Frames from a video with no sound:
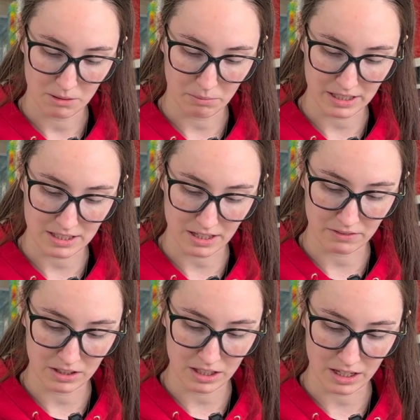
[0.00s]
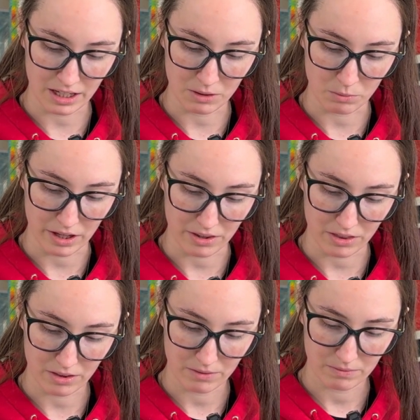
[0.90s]
by 78 width.
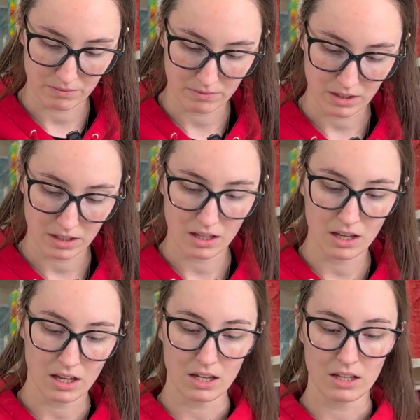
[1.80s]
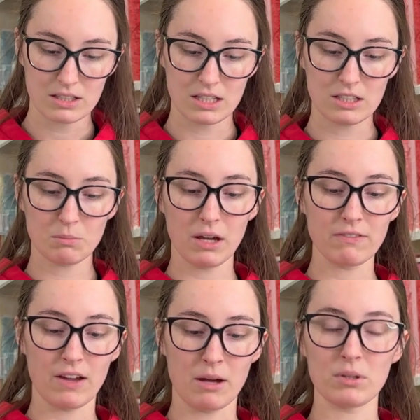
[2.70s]
Since my
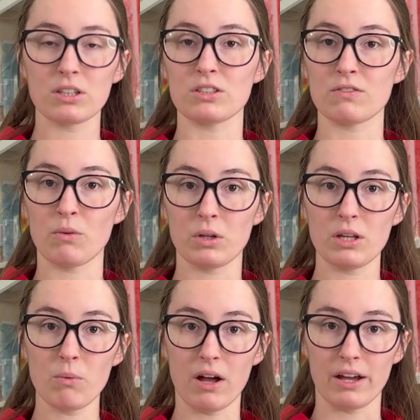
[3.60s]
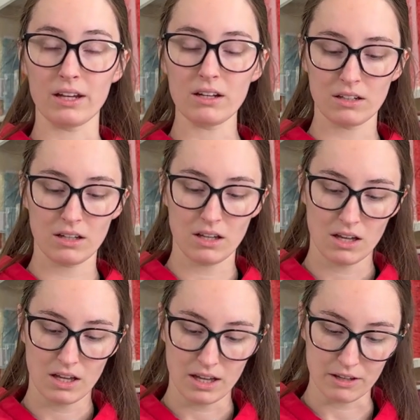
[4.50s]
fabric is 40 wide,
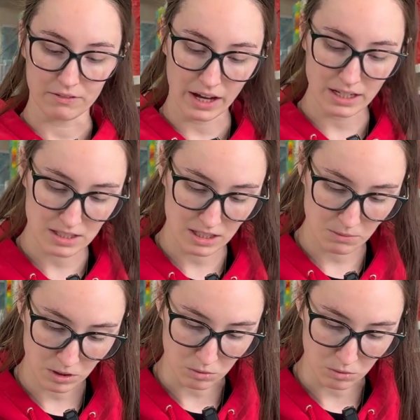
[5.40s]
if I seam it